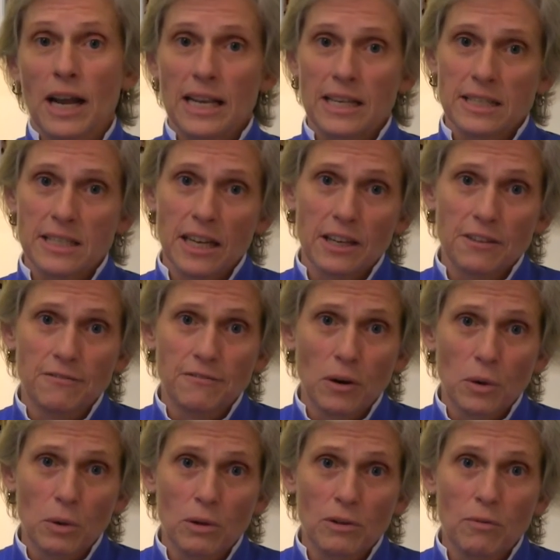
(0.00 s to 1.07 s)
I can take a
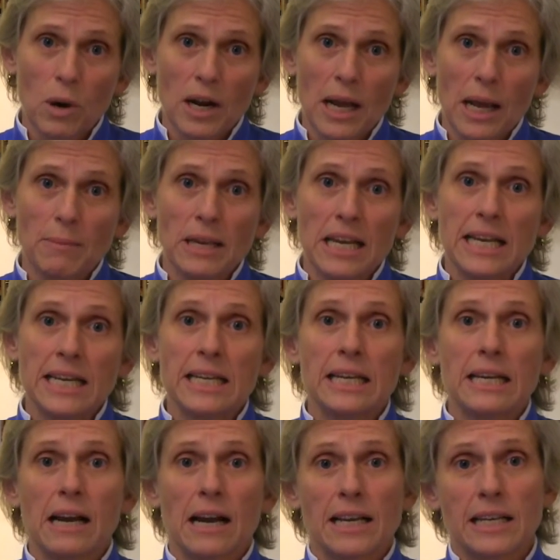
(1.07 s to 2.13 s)
photo of what I'm
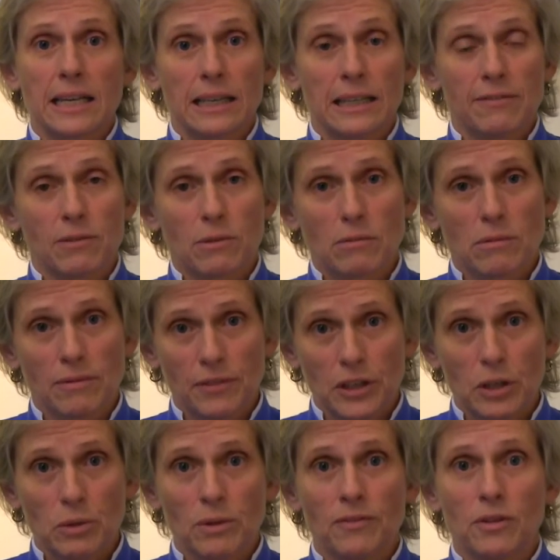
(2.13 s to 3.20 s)
eating. I can leave a
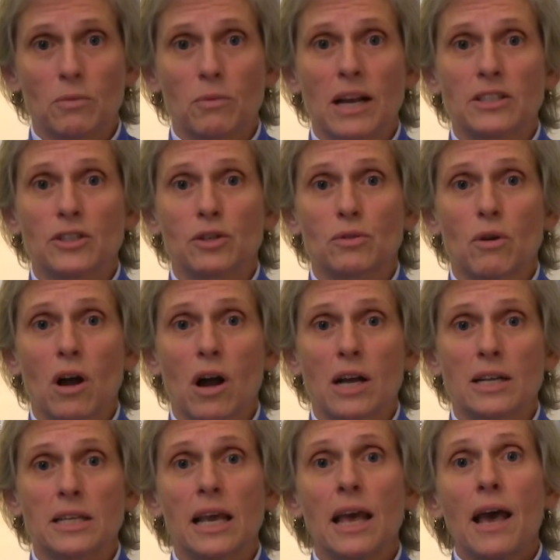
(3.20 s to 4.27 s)
review of the
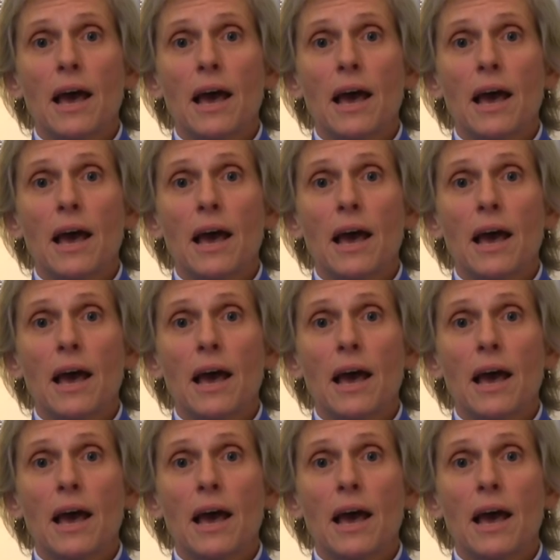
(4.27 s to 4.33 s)
restaurant.